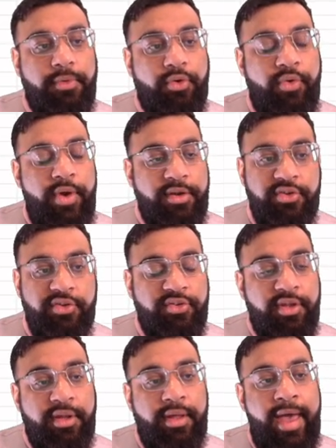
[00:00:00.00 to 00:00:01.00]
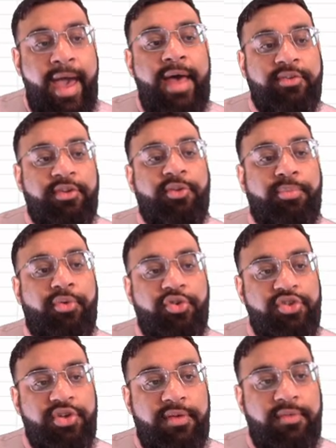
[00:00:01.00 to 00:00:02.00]
correct? Just the assets
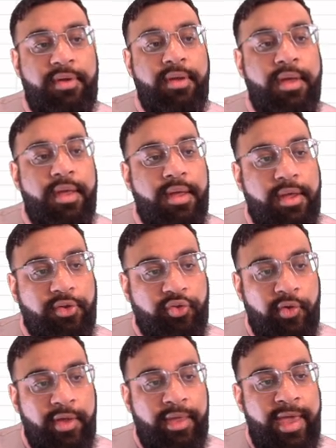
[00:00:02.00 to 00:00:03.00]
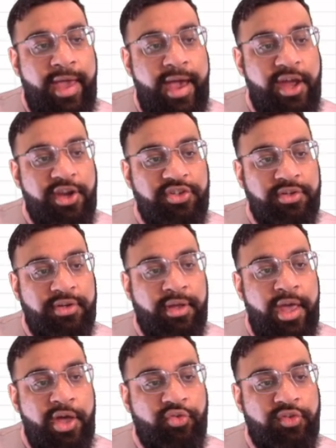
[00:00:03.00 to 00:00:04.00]
portion of it. So cash,
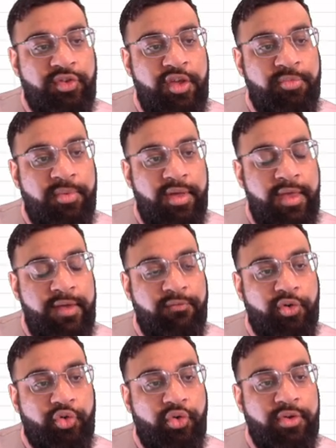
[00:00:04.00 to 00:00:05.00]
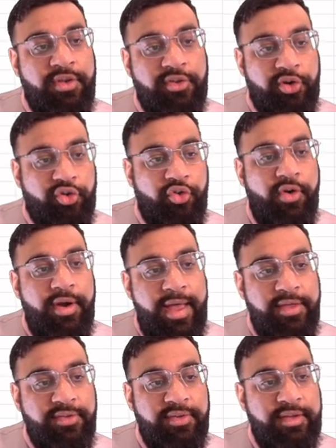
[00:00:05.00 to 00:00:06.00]
accounts receivable, inventory, these are current
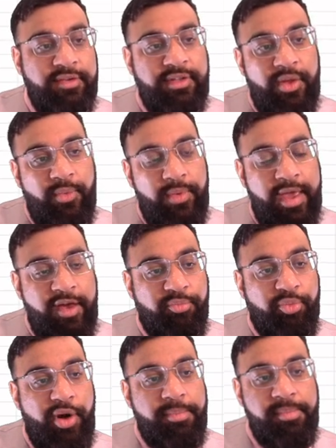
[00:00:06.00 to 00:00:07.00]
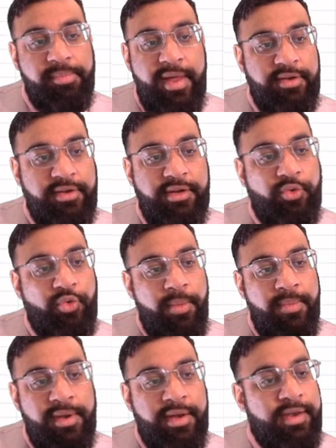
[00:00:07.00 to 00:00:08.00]
assets. Then we have property, plant, and
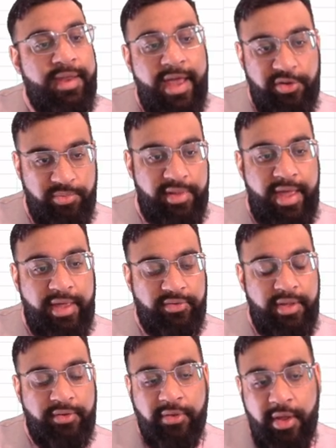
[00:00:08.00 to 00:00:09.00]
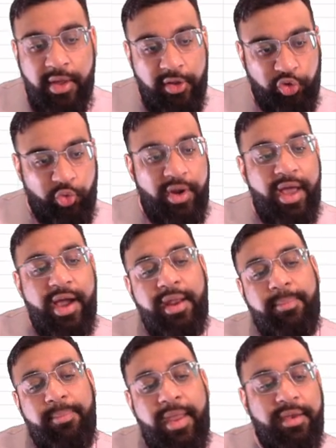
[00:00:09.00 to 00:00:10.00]
equipment, and intangible assets. So we're not kind
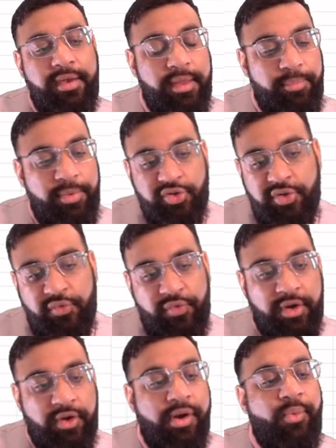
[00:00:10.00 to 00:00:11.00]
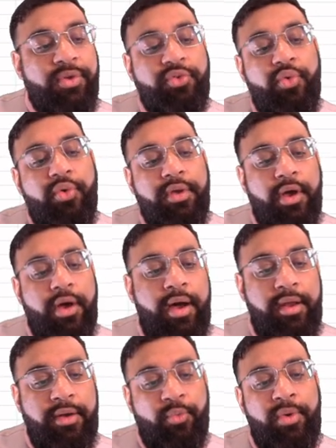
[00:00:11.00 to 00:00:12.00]
of painting a picture, figuring out what's going
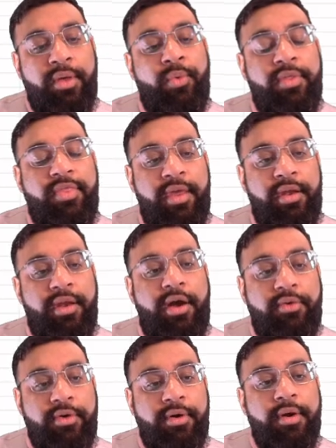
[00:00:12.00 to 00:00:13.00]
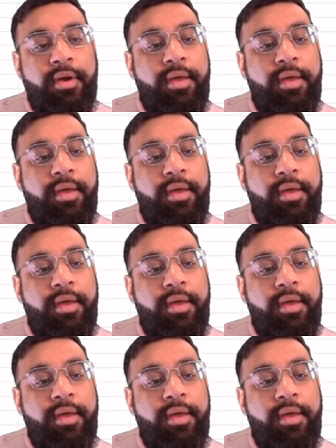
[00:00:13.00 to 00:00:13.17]
on within our